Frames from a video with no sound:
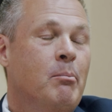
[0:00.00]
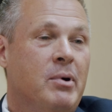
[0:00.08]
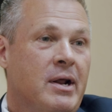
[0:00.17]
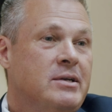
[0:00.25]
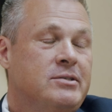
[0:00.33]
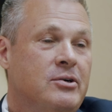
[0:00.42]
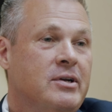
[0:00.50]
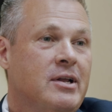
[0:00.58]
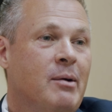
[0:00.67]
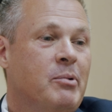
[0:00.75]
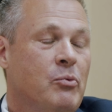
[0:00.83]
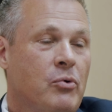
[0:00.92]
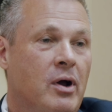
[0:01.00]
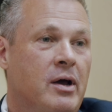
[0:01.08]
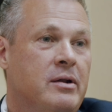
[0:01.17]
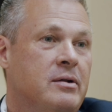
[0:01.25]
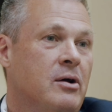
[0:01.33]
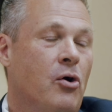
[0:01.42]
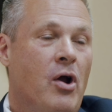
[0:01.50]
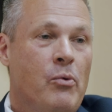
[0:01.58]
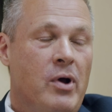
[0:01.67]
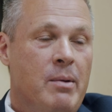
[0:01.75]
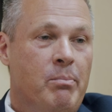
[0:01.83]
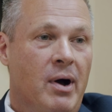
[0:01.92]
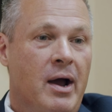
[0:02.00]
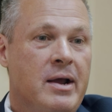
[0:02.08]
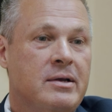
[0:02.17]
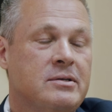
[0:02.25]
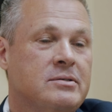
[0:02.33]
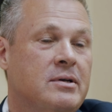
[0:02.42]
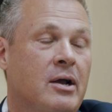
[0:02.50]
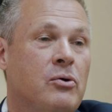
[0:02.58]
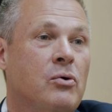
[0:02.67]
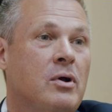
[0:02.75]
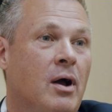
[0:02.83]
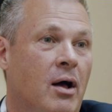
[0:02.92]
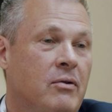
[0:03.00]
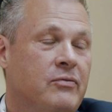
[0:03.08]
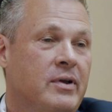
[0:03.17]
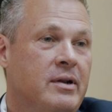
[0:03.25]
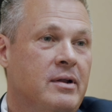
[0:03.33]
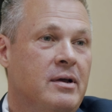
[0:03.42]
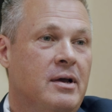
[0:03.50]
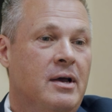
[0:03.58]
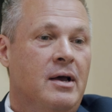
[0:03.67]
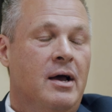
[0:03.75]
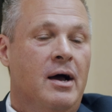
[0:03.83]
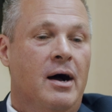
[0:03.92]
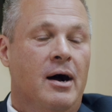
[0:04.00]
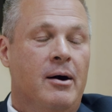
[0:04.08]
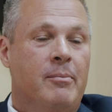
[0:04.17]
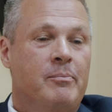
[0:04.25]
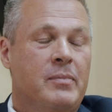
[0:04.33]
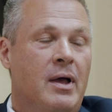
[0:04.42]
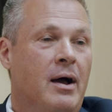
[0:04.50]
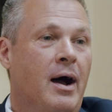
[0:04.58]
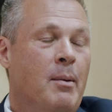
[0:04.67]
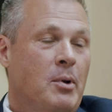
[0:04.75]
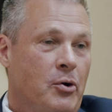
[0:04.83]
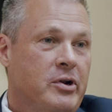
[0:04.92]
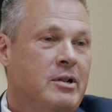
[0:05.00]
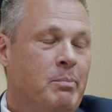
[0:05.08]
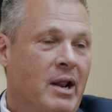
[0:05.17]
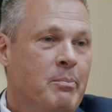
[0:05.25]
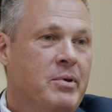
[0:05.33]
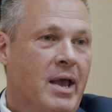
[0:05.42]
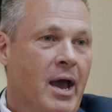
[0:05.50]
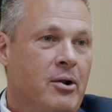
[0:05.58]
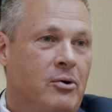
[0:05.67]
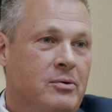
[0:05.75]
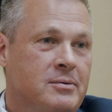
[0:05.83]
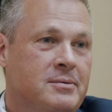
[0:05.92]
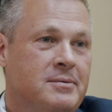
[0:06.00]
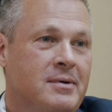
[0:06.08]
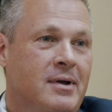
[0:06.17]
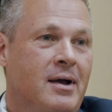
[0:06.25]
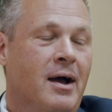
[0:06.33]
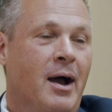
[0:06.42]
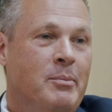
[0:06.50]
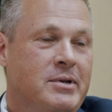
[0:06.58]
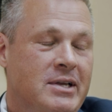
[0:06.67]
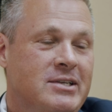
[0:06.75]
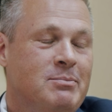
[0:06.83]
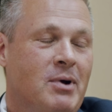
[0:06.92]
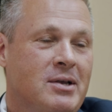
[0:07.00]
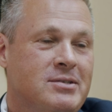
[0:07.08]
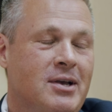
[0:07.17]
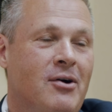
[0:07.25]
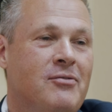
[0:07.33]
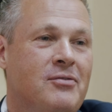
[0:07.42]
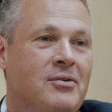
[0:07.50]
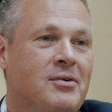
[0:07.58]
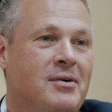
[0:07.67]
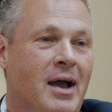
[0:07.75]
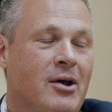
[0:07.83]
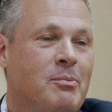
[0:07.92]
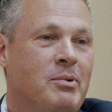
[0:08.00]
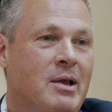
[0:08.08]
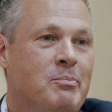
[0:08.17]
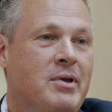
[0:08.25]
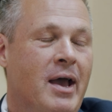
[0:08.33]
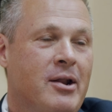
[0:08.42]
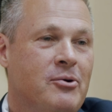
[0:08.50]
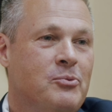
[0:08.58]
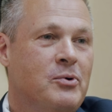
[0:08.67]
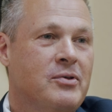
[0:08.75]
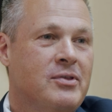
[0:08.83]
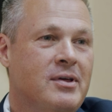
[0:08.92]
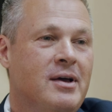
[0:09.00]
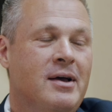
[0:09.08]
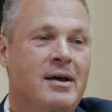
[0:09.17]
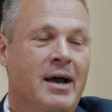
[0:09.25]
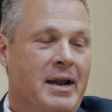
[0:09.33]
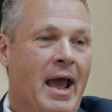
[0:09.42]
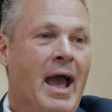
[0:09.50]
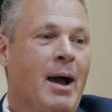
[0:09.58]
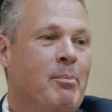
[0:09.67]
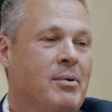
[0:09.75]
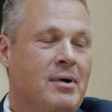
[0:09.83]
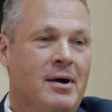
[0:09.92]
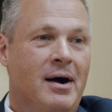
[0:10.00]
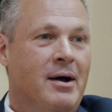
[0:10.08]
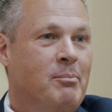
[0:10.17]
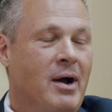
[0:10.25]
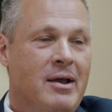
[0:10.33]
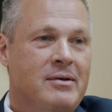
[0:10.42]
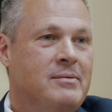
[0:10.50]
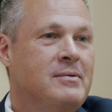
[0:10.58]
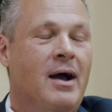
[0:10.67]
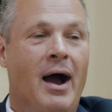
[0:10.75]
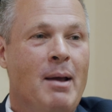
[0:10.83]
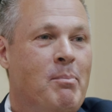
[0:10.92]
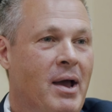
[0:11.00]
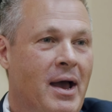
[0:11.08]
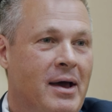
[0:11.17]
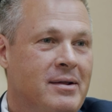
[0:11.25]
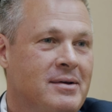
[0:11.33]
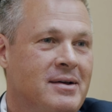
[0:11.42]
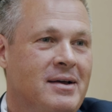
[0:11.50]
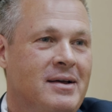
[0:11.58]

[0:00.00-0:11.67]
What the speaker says: but I still get up and run, or I ride bikes, I go golfing. I'm learning to play piano. I'm teaching myself how to play piano with an app on my iPad.